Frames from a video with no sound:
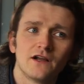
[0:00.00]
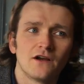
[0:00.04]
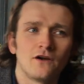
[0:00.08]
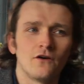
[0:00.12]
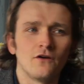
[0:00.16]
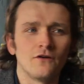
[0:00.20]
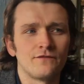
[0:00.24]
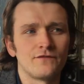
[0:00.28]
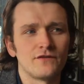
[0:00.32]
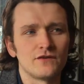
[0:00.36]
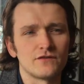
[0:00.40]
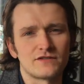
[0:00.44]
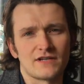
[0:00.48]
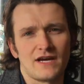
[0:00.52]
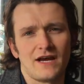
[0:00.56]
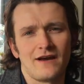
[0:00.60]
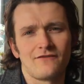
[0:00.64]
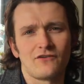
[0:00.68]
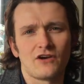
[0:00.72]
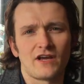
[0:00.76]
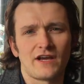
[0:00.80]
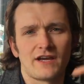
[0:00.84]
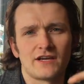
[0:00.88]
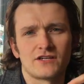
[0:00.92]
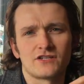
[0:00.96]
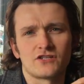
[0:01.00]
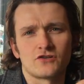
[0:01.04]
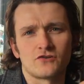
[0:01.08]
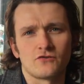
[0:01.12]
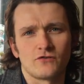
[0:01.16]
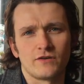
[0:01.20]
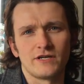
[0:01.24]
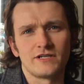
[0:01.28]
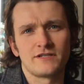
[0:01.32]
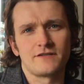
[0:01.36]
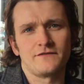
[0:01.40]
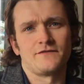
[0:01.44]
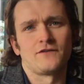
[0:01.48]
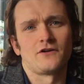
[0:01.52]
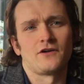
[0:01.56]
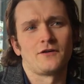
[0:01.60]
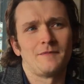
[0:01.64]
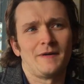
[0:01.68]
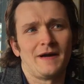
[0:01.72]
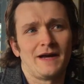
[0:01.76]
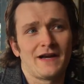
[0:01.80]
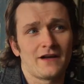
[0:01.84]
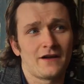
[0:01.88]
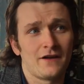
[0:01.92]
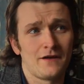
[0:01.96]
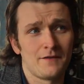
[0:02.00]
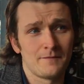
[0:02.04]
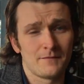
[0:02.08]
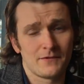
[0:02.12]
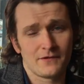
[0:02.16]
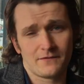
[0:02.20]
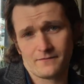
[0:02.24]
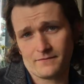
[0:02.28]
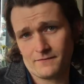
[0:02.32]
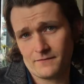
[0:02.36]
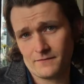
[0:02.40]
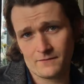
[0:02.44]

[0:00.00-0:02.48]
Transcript: love you to have like a degree to fall back on, but